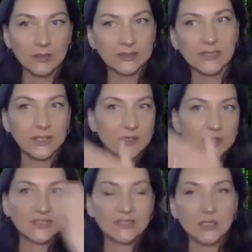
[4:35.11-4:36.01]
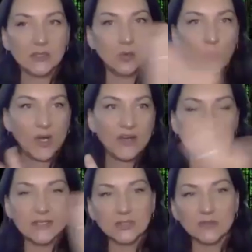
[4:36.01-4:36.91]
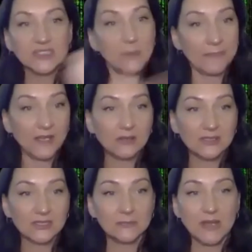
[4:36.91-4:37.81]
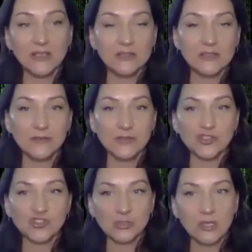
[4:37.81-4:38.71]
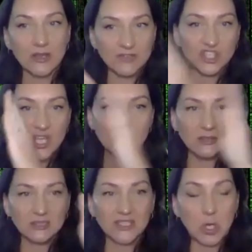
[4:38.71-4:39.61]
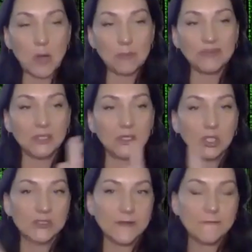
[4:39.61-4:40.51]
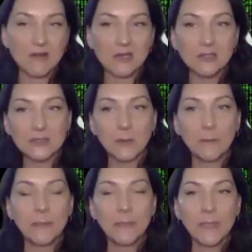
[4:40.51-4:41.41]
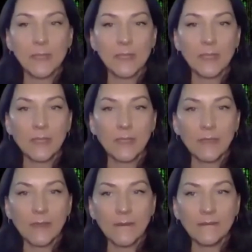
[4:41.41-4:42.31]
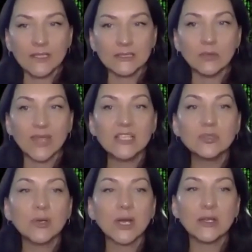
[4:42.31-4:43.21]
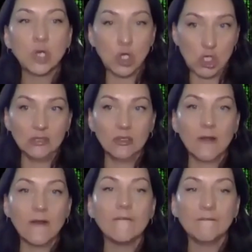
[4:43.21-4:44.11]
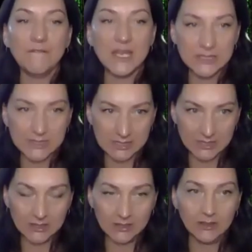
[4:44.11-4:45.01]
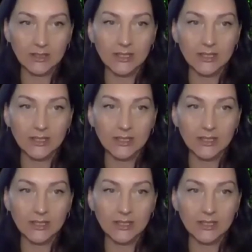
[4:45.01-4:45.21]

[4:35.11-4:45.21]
It's like there's awareness of something, because that's my definition. Every channel is going to operate a little different. So that's what I called venting.